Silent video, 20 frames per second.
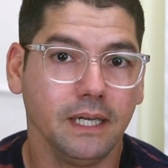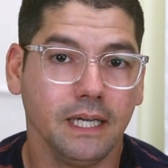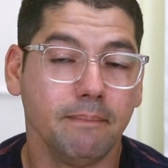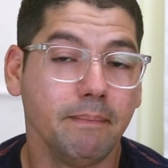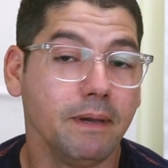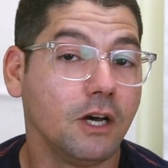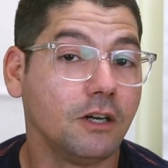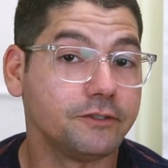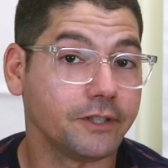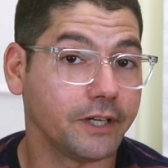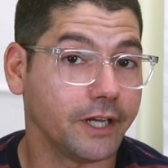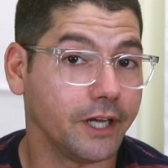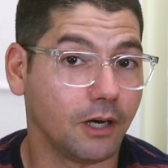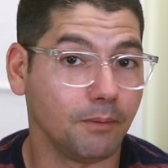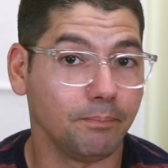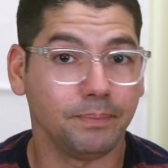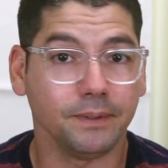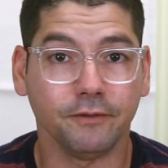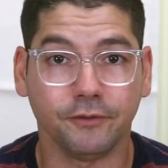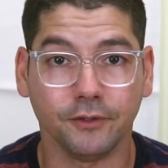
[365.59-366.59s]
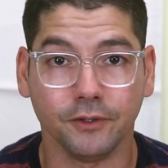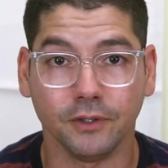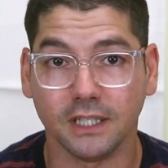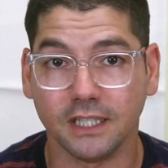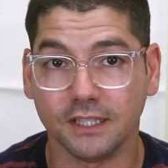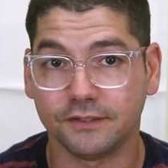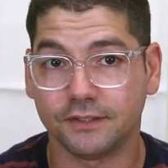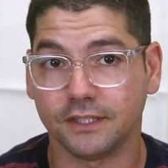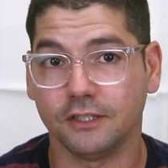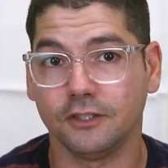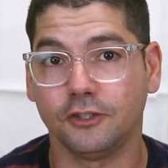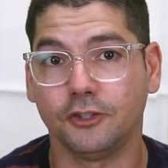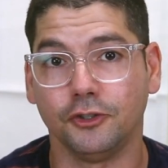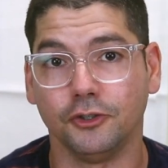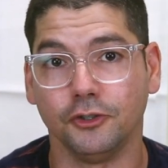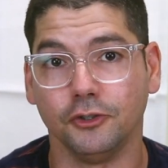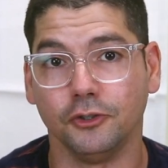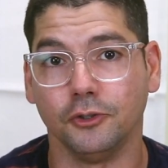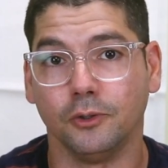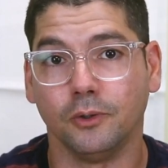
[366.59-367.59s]
It may also help if you listen
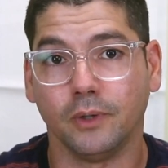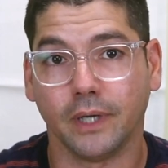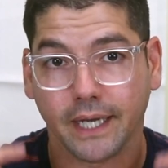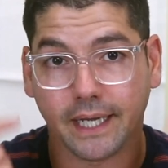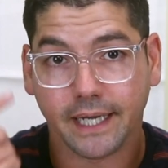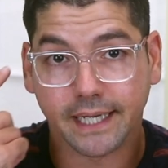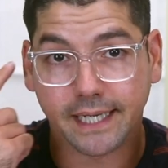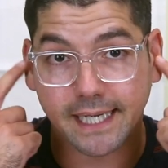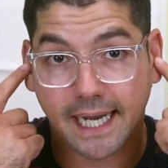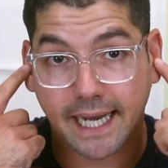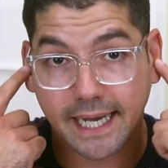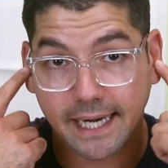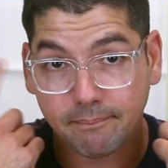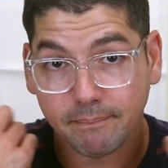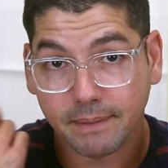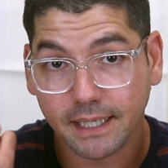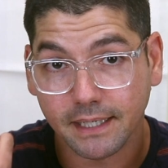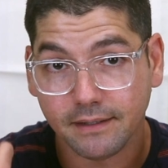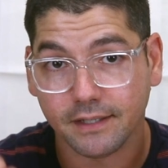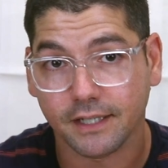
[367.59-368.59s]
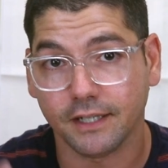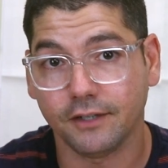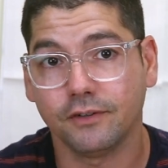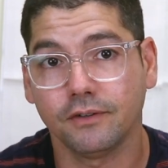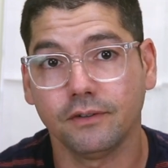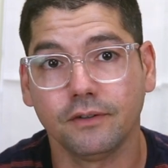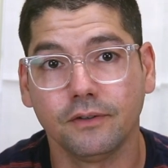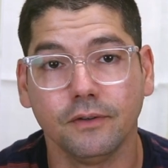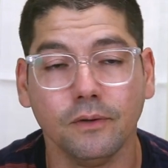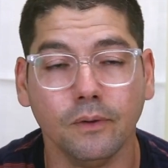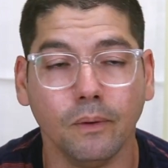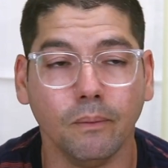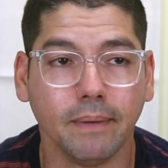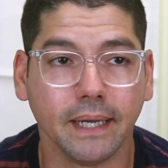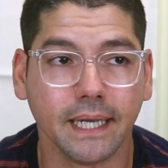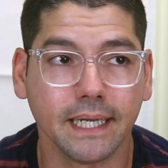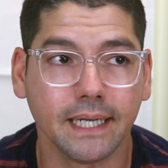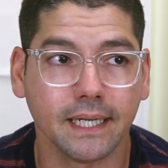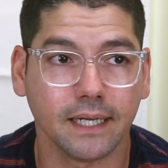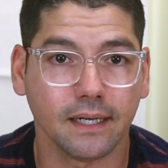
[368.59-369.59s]
to a guided meditation to
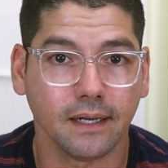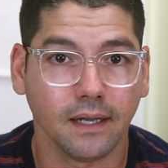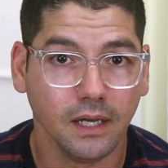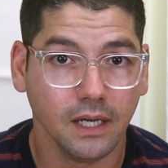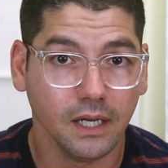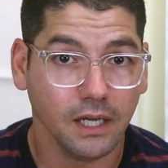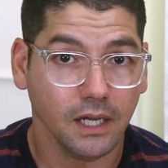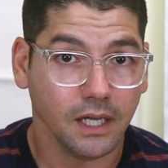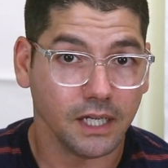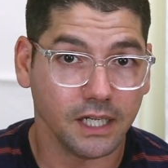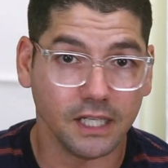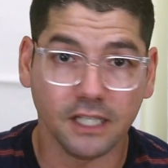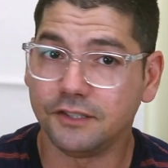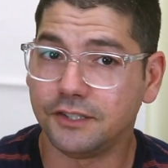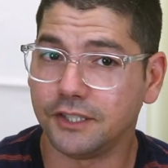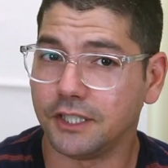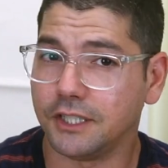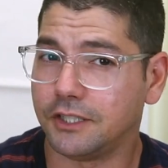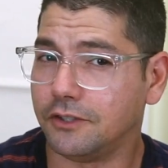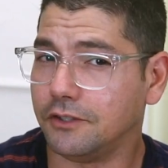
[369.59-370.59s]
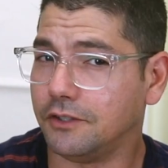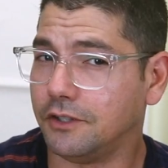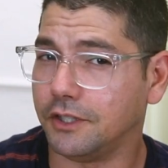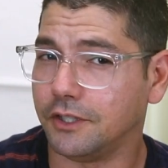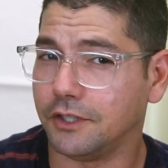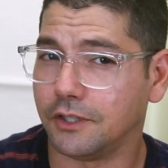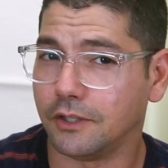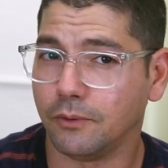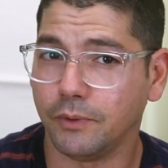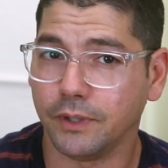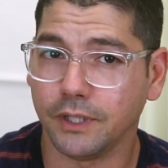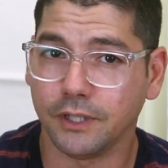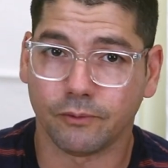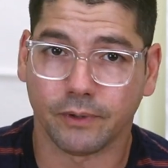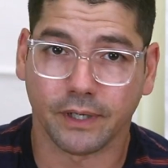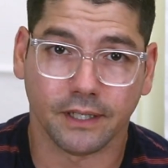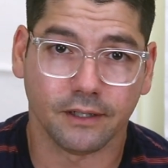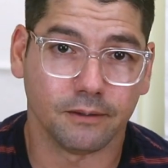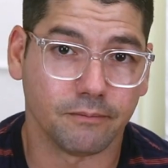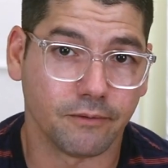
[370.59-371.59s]
make it easier to deal with
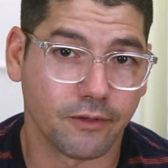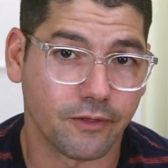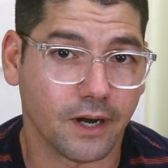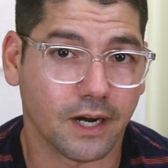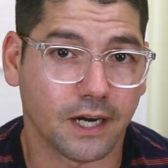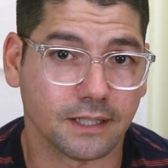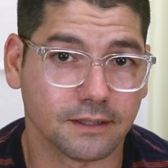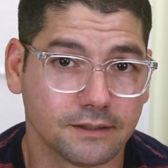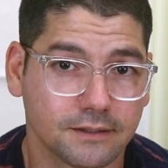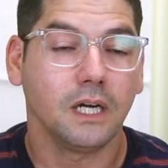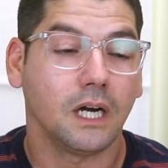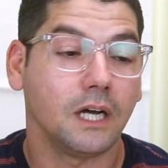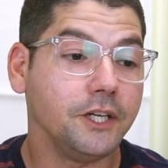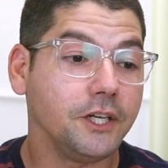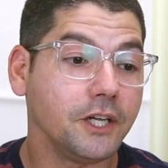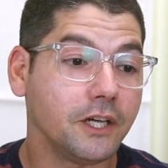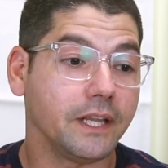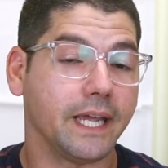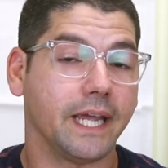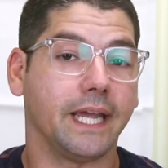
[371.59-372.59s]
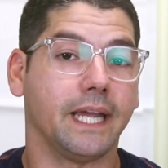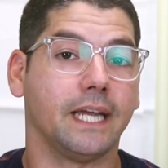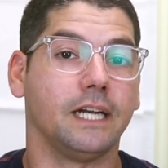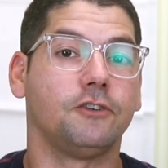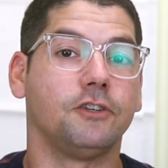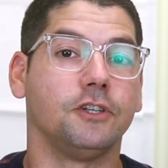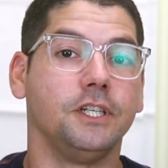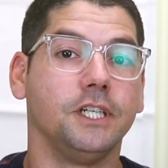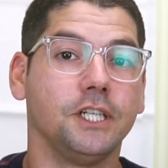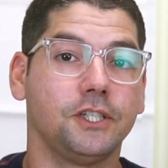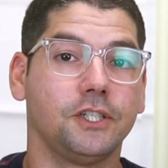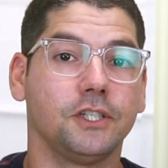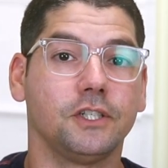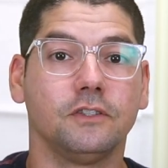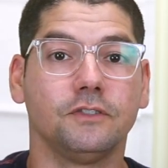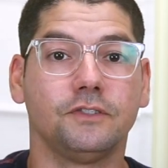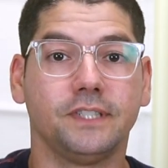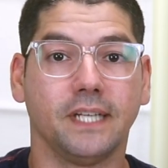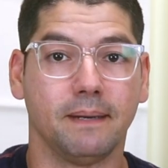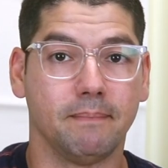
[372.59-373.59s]
random thoughts. On the other hand,
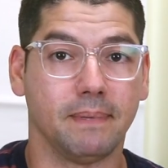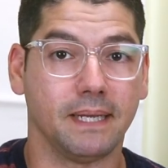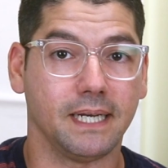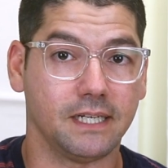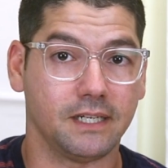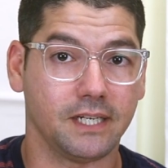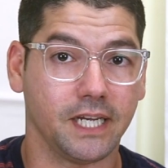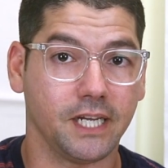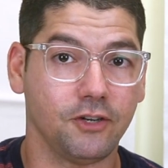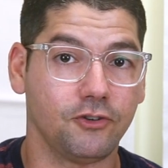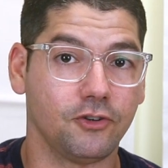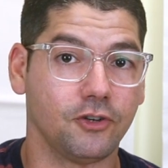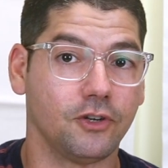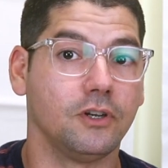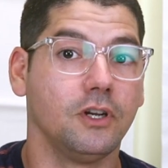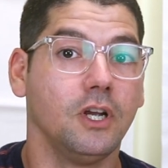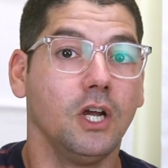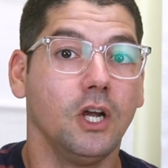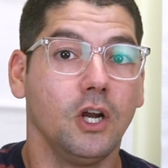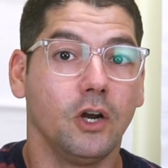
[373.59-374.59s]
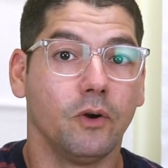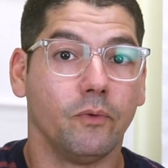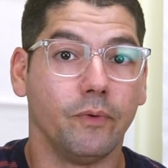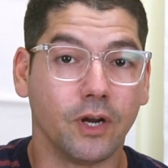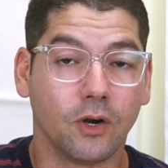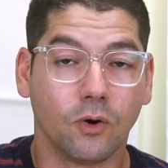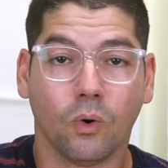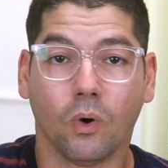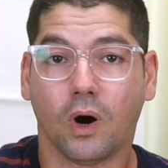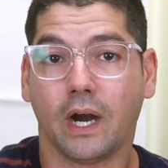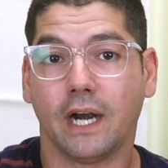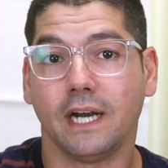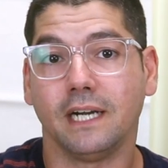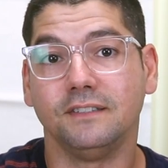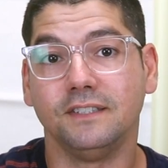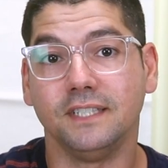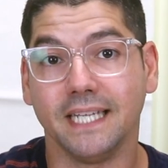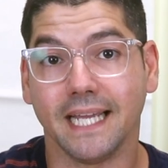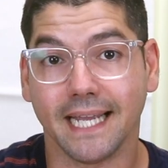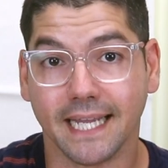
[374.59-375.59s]
traditional Zen meditation
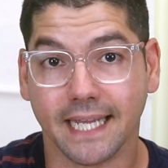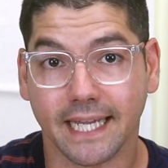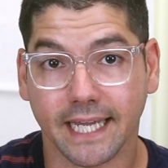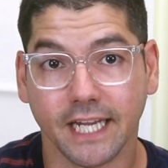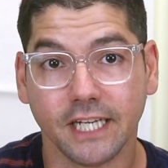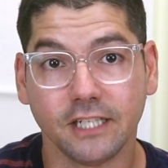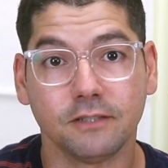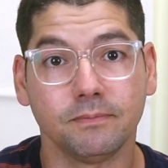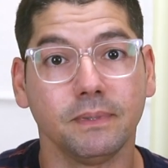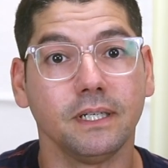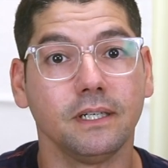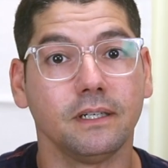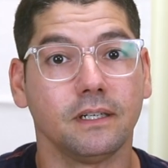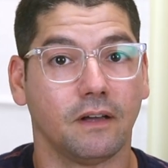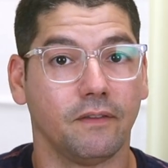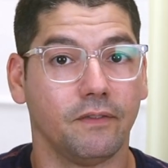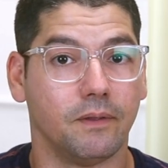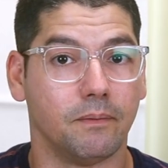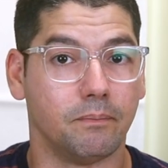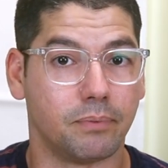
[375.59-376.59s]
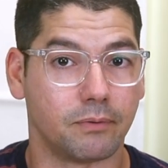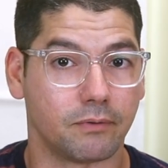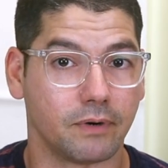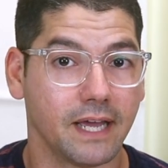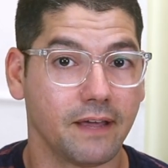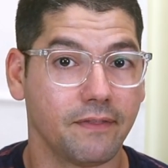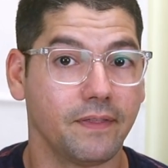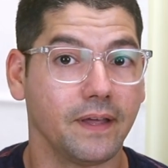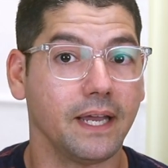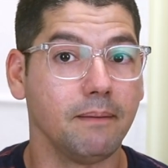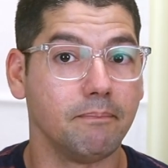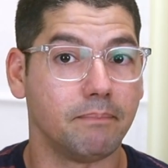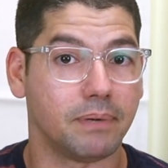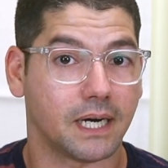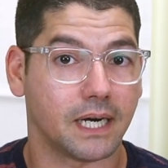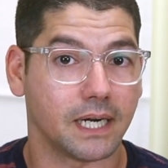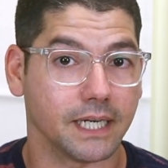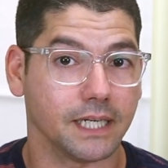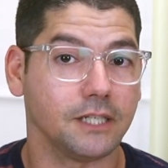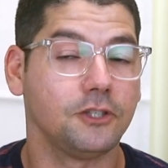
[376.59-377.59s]
requires the engagement of the breath and
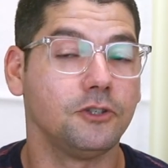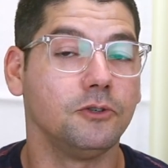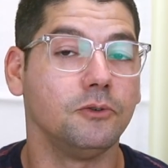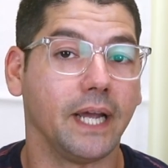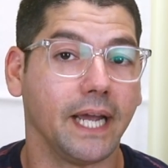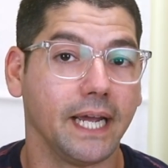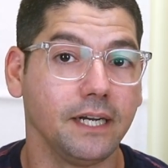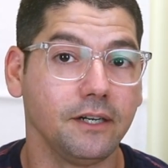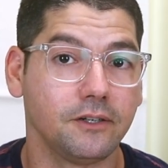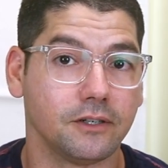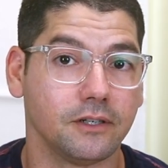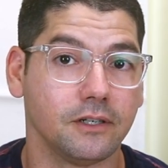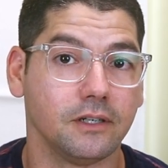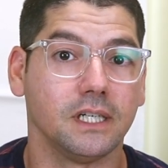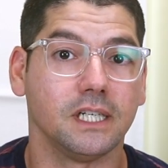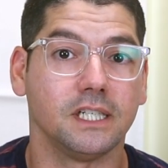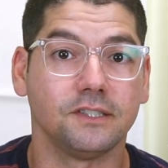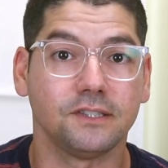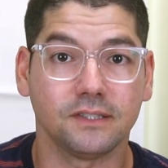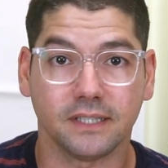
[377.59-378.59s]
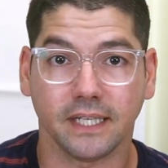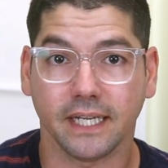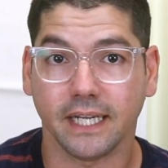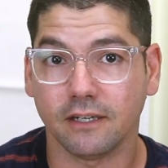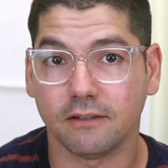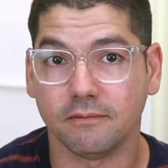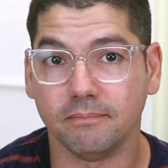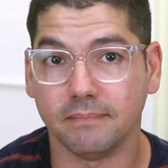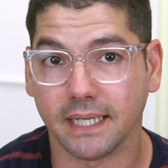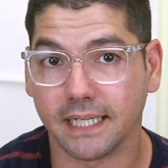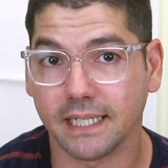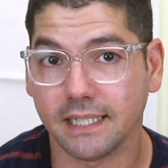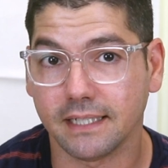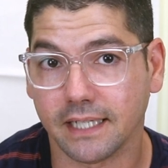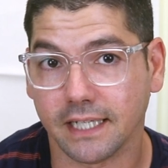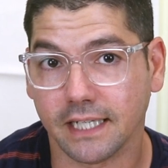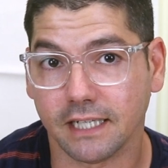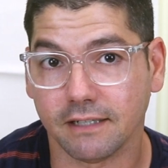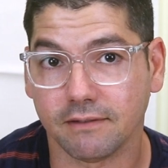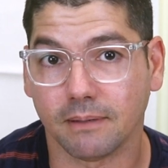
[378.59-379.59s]
body to enter a state of
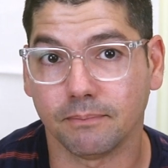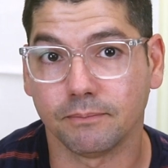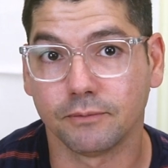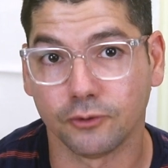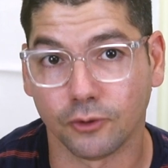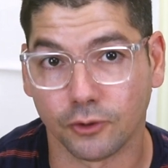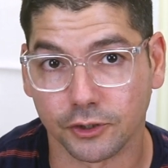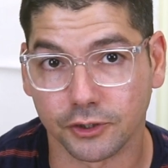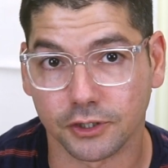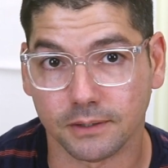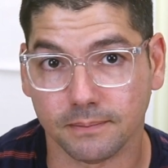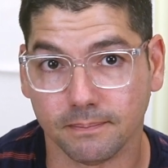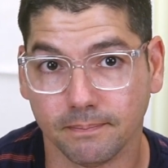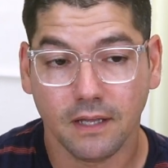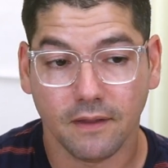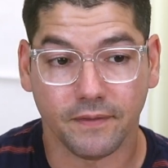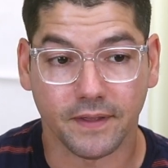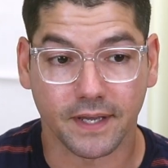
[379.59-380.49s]
meditative absorption.